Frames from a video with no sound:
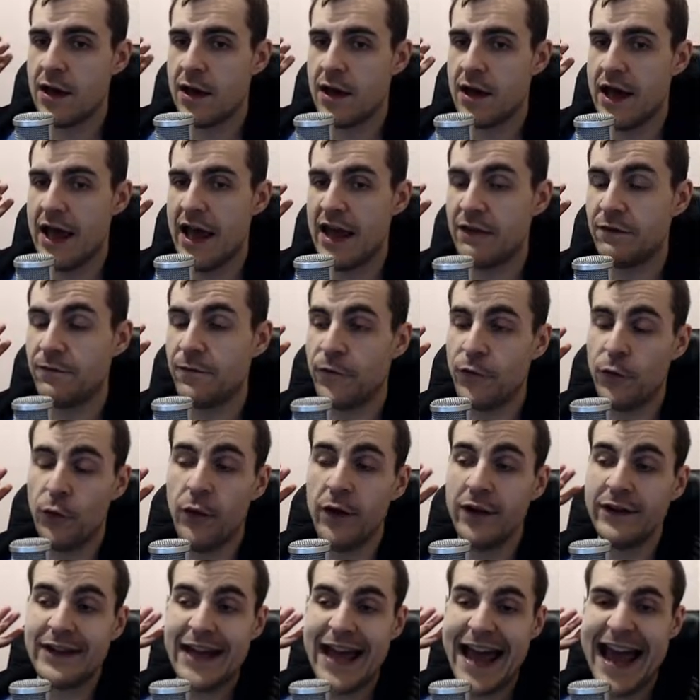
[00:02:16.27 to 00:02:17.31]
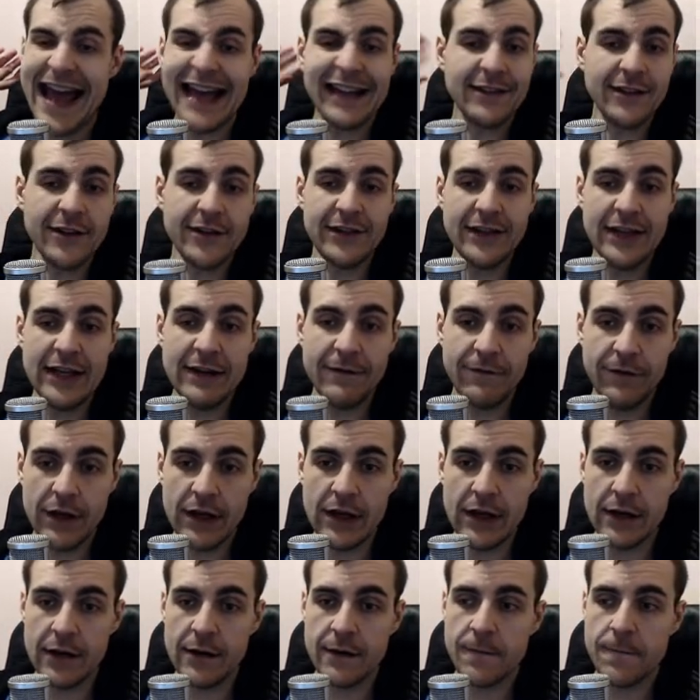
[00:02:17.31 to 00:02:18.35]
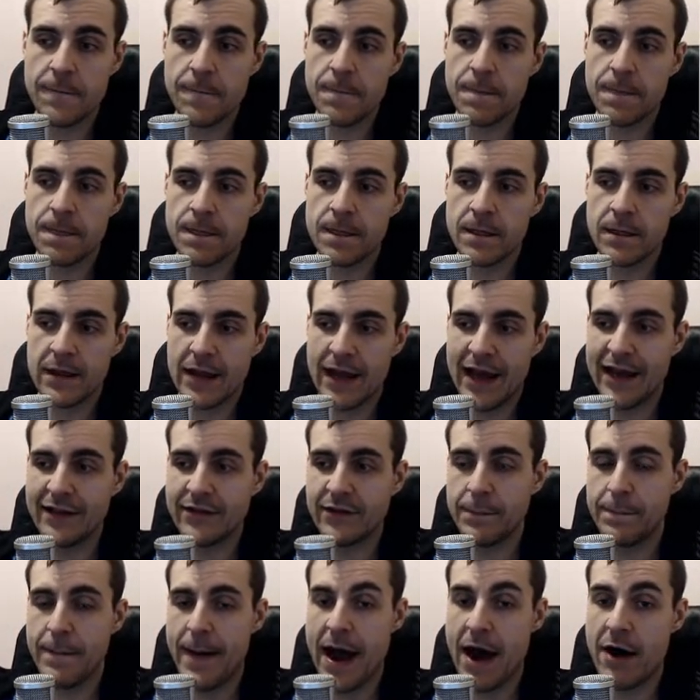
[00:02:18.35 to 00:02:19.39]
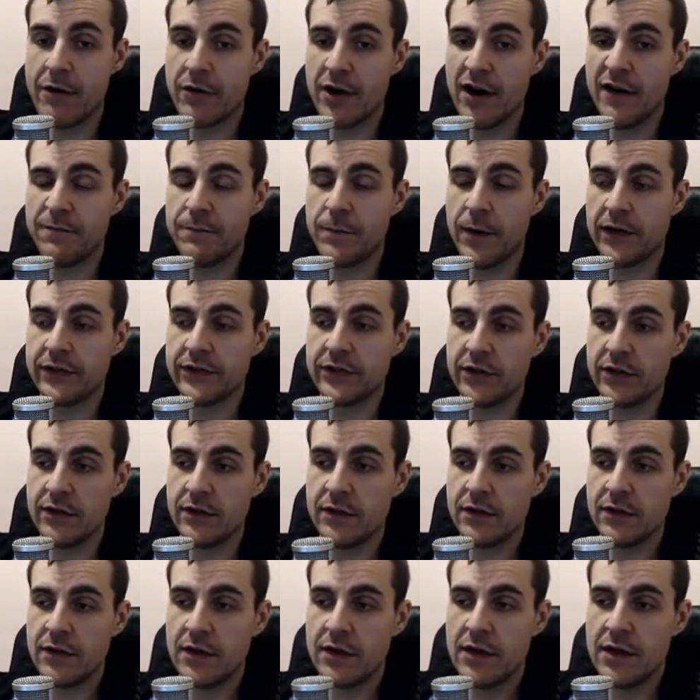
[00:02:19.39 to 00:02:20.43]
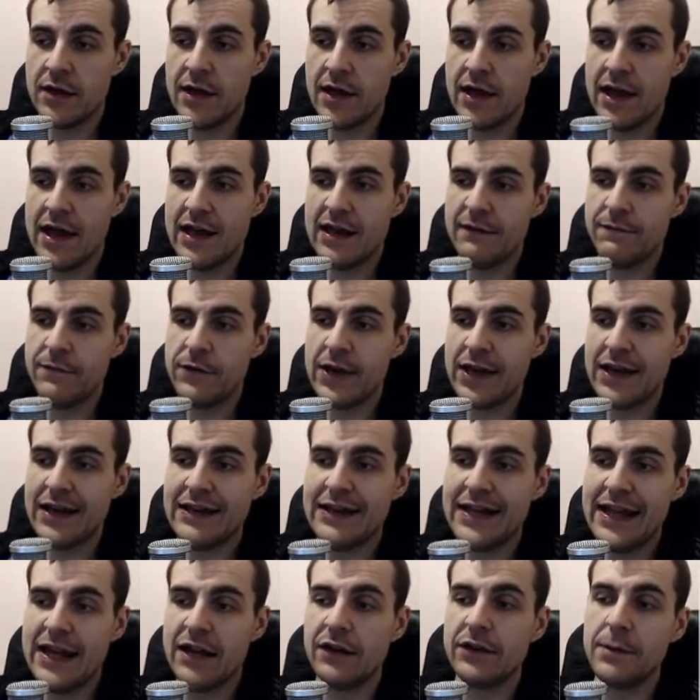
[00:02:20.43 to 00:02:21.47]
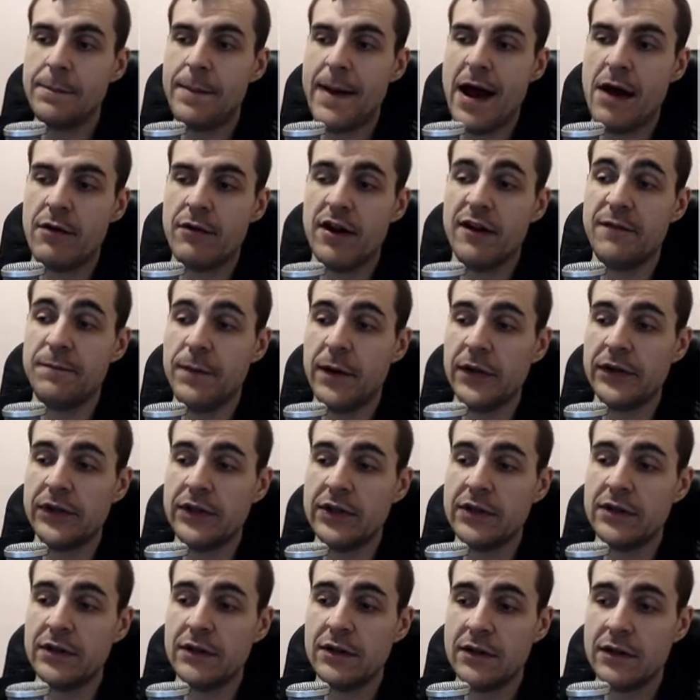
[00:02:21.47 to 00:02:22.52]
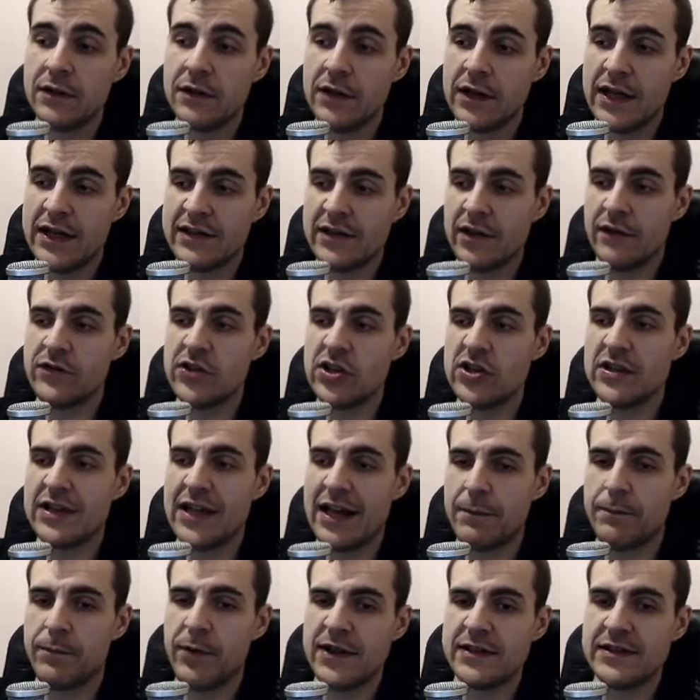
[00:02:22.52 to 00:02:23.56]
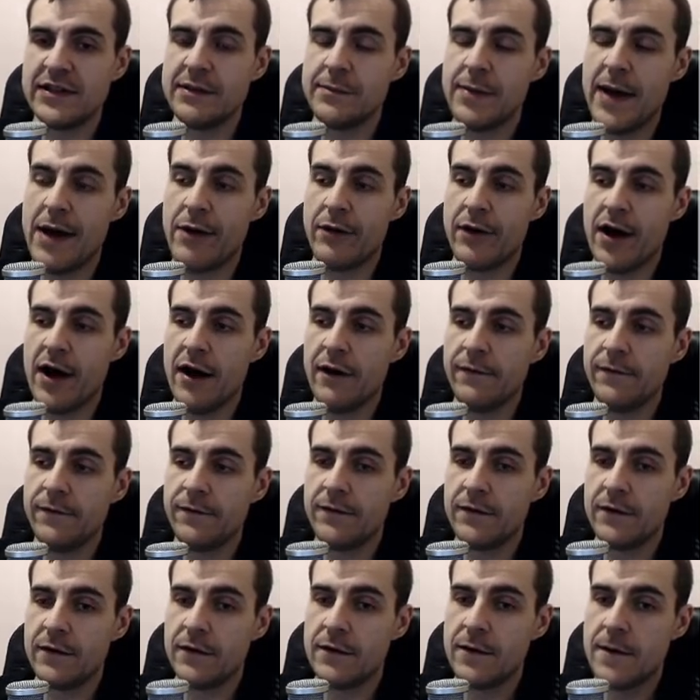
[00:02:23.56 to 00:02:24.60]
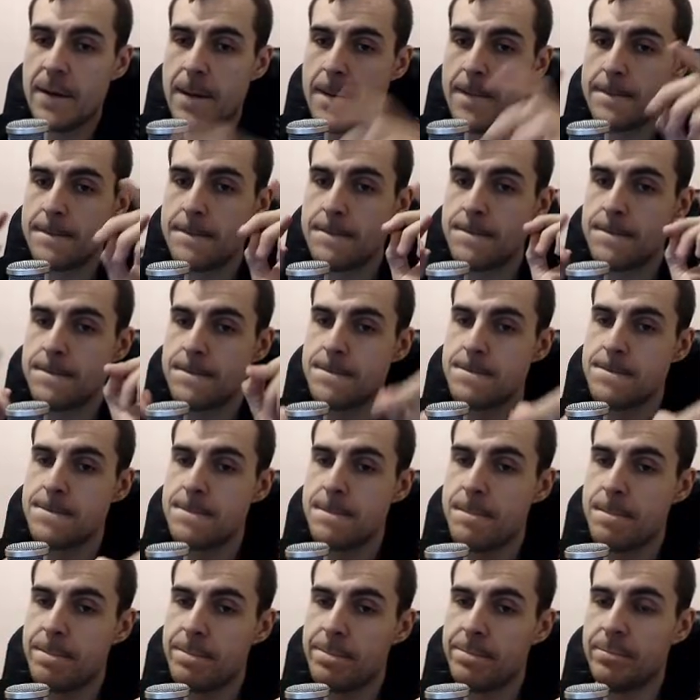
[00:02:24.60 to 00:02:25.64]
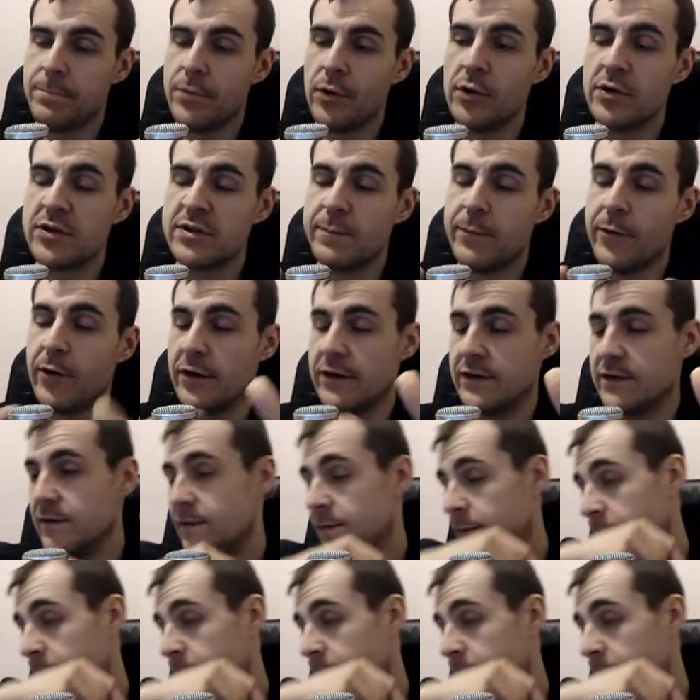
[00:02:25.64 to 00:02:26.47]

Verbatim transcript: and throw it at the TV at the power off button. And if you can nail the power off button instead of just like pressing power off, bonus points.